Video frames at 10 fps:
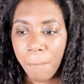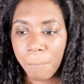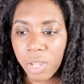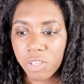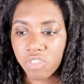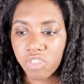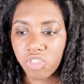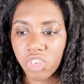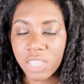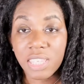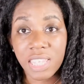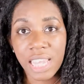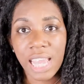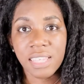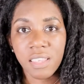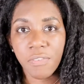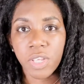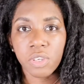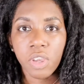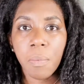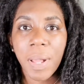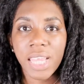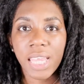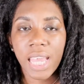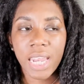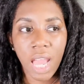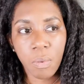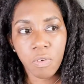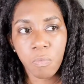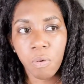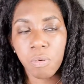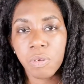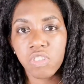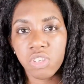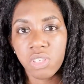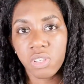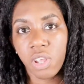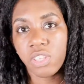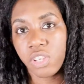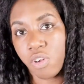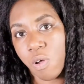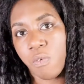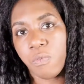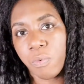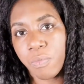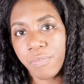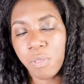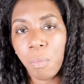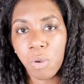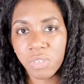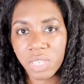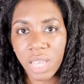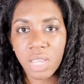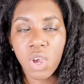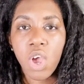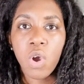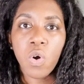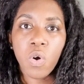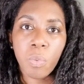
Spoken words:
But just to say, yes, if I could go back again, I would have probably just started off with the Moleskine or